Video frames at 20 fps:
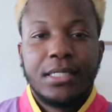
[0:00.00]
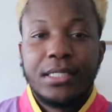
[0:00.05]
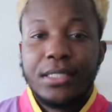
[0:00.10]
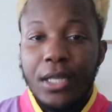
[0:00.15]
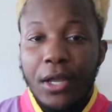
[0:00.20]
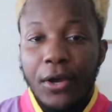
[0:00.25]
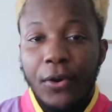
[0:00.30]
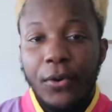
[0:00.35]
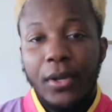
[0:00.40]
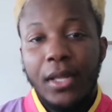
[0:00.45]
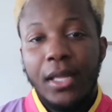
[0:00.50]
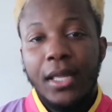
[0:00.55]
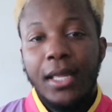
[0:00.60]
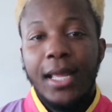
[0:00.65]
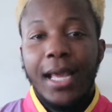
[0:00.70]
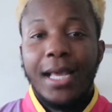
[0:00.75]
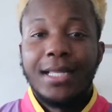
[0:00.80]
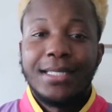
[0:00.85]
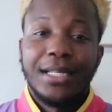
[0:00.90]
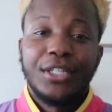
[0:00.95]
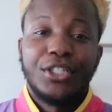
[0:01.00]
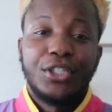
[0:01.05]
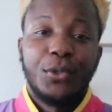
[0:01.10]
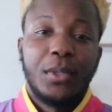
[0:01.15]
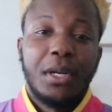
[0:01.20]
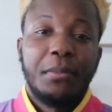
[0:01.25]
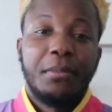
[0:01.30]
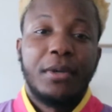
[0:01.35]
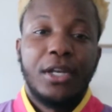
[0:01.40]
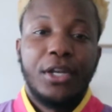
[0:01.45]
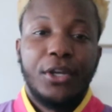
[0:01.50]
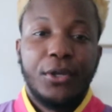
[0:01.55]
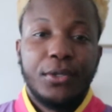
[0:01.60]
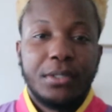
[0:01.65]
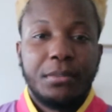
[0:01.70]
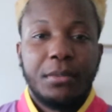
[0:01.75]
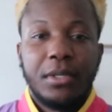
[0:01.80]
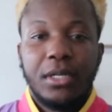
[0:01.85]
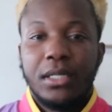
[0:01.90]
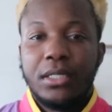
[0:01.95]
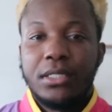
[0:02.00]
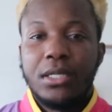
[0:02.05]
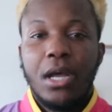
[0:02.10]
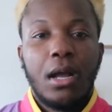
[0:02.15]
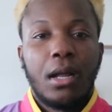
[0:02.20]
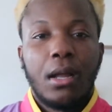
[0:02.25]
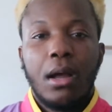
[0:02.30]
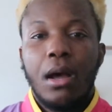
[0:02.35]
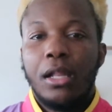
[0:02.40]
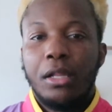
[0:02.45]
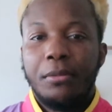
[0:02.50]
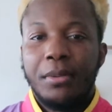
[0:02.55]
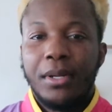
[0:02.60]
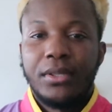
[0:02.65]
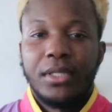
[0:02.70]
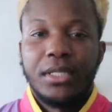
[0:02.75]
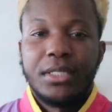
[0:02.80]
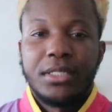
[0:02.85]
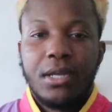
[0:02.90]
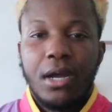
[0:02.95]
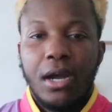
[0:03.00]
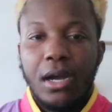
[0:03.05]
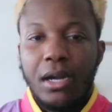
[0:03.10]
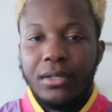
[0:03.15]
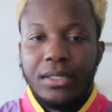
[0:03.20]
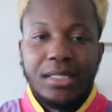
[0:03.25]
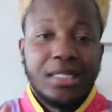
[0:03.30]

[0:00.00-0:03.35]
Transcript: So essentially what I'm going to do is I'm going to talk all about this car,